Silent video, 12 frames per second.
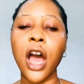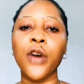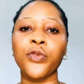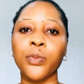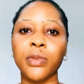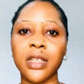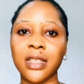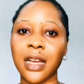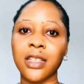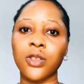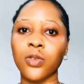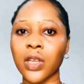from the
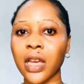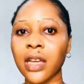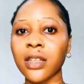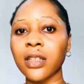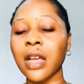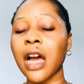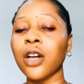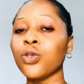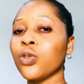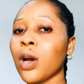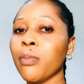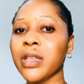start to the end.
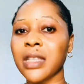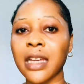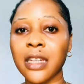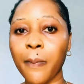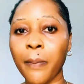Do not miss any